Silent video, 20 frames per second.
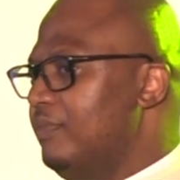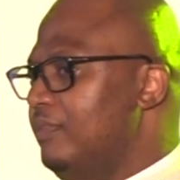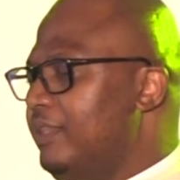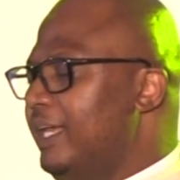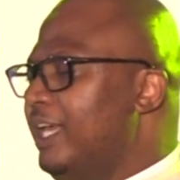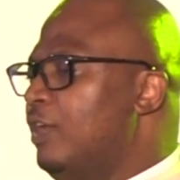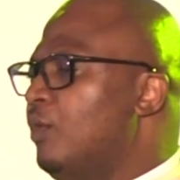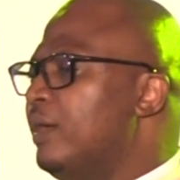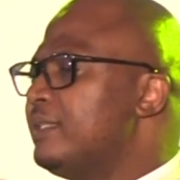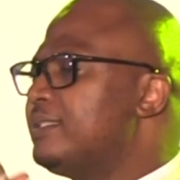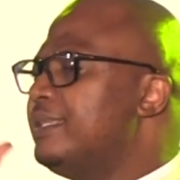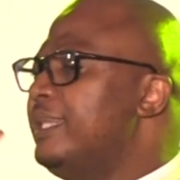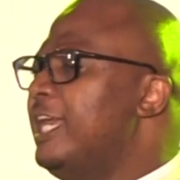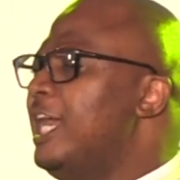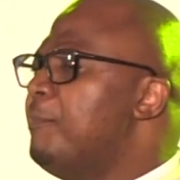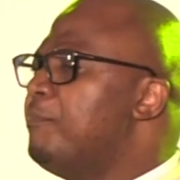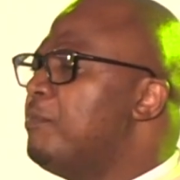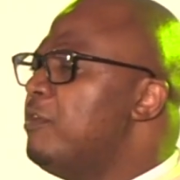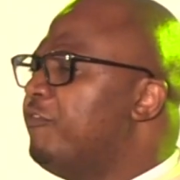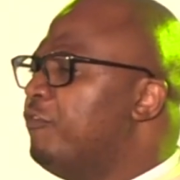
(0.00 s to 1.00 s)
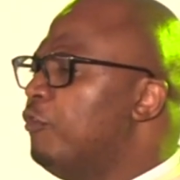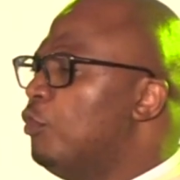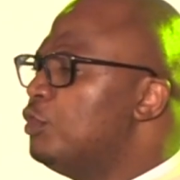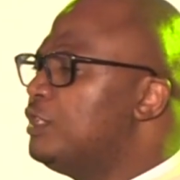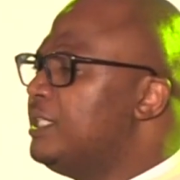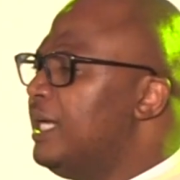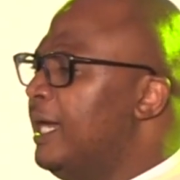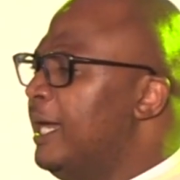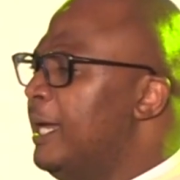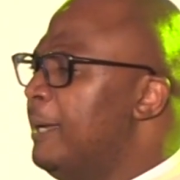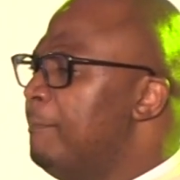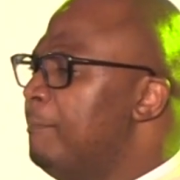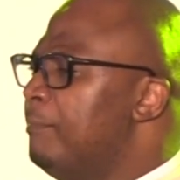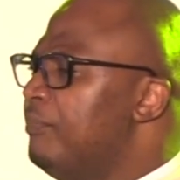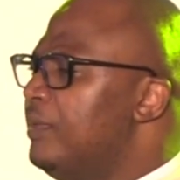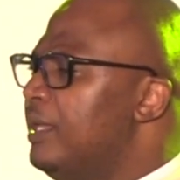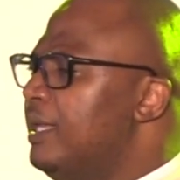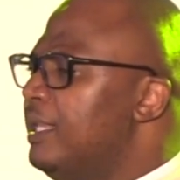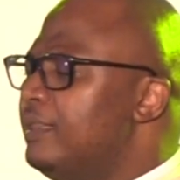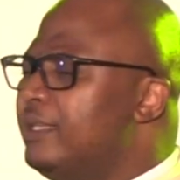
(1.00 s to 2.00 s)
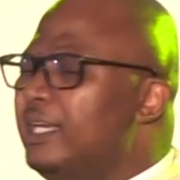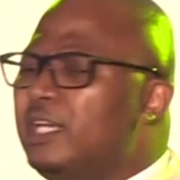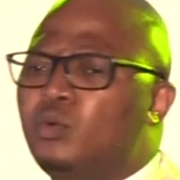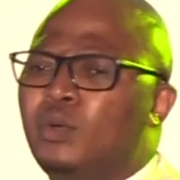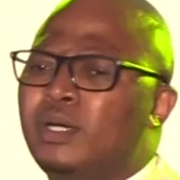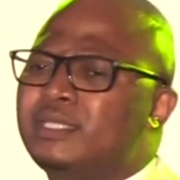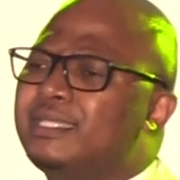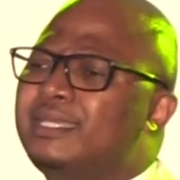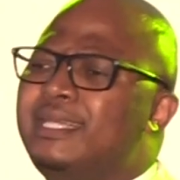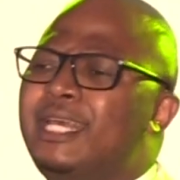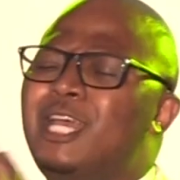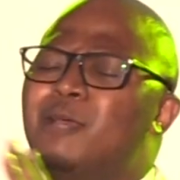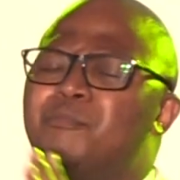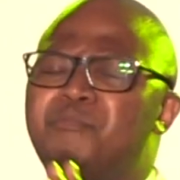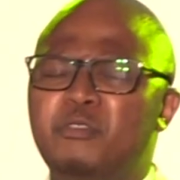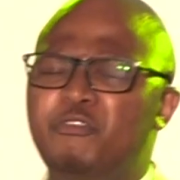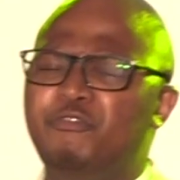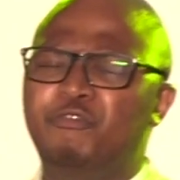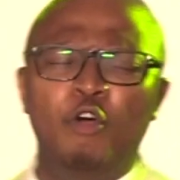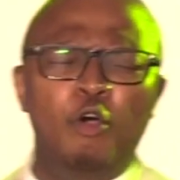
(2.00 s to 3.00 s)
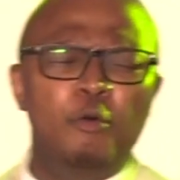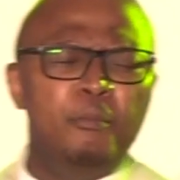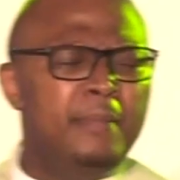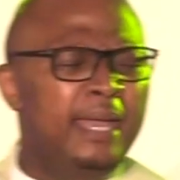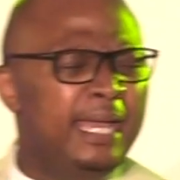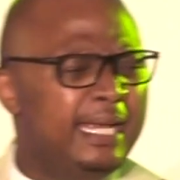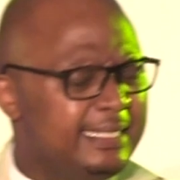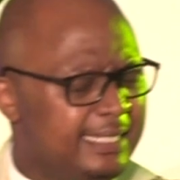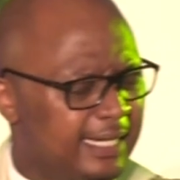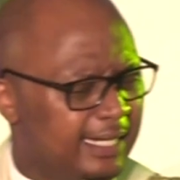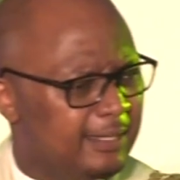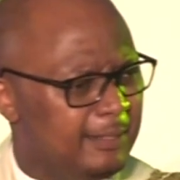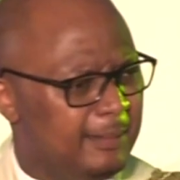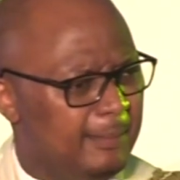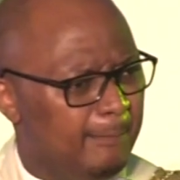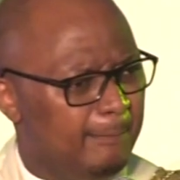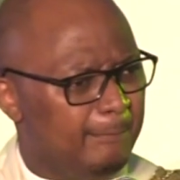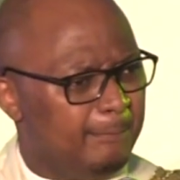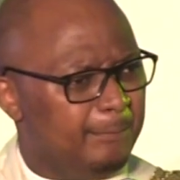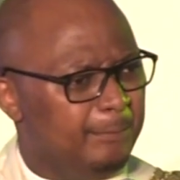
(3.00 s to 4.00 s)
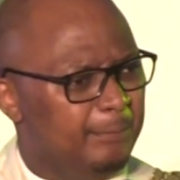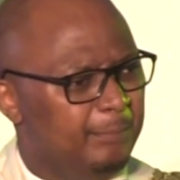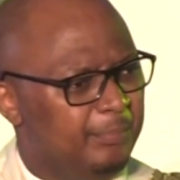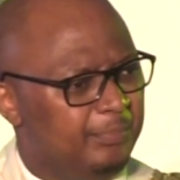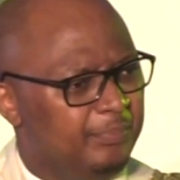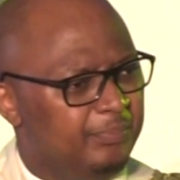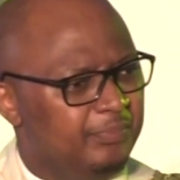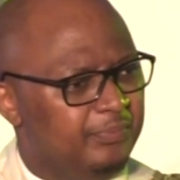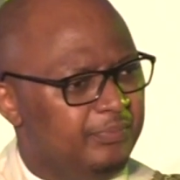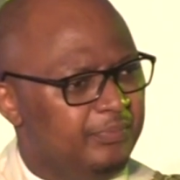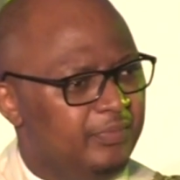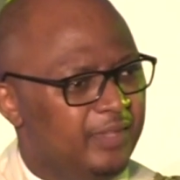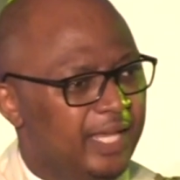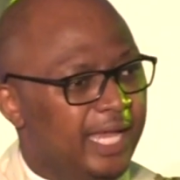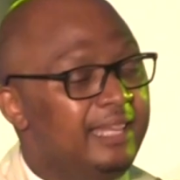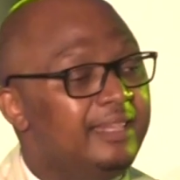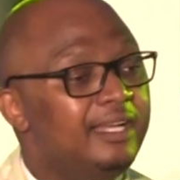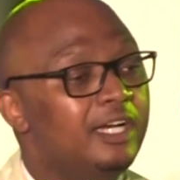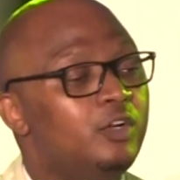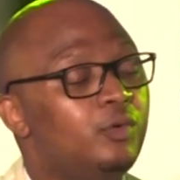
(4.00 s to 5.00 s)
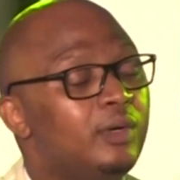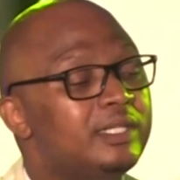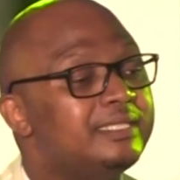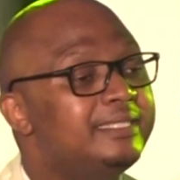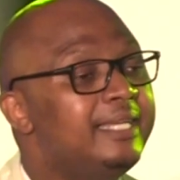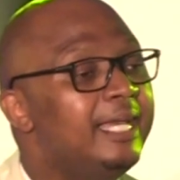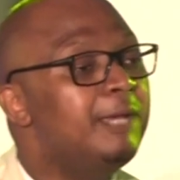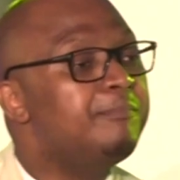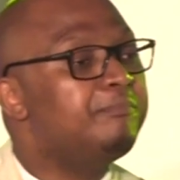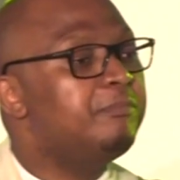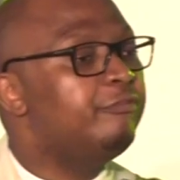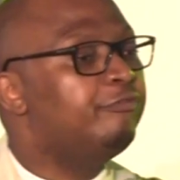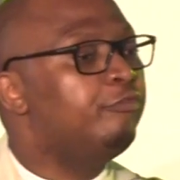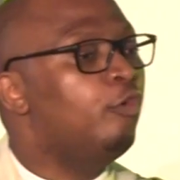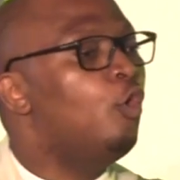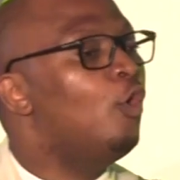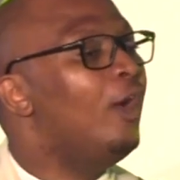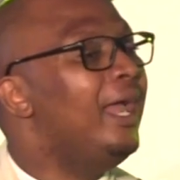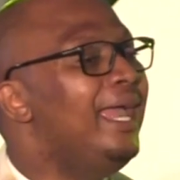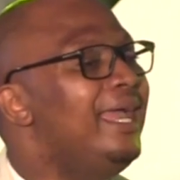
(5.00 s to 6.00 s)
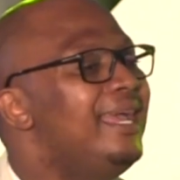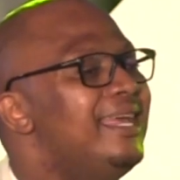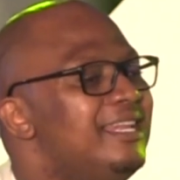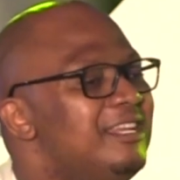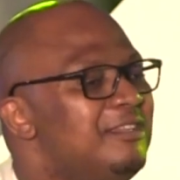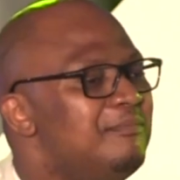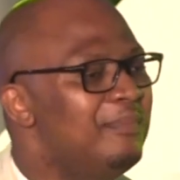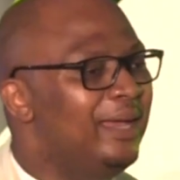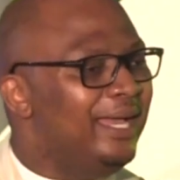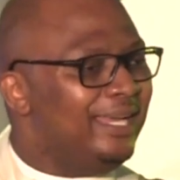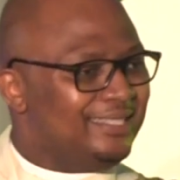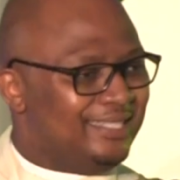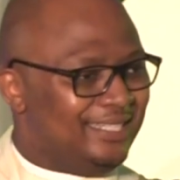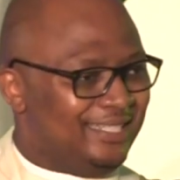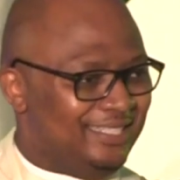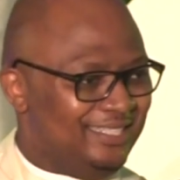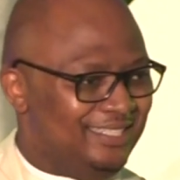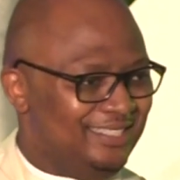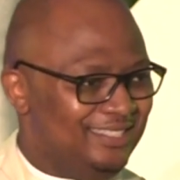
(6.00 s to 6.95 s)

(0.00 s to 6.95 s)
that was there before time, that was there before matter, and that was there before any matter.